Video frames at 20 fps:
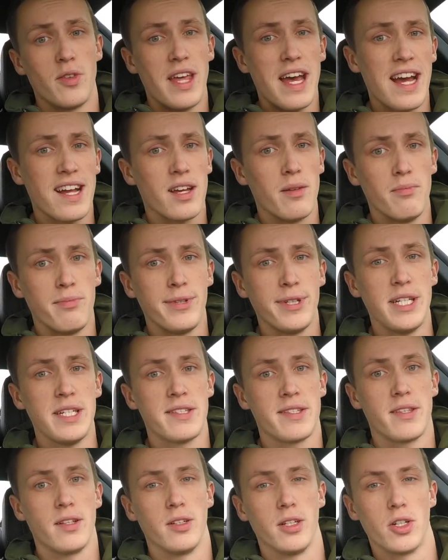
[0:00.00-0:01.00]
that
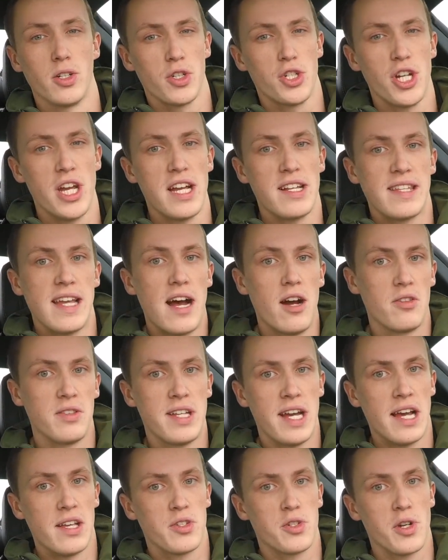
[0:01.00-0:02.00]
completes the little shakedown
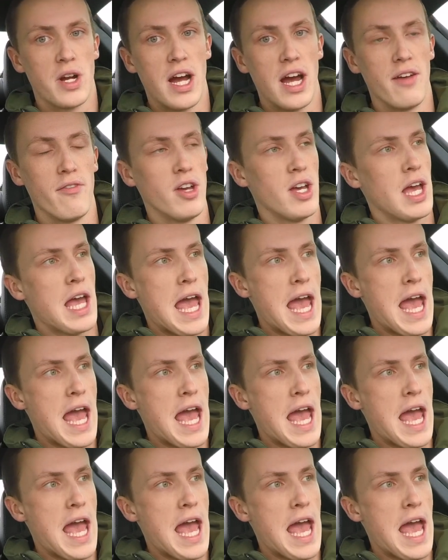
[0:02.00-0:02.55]
test drive,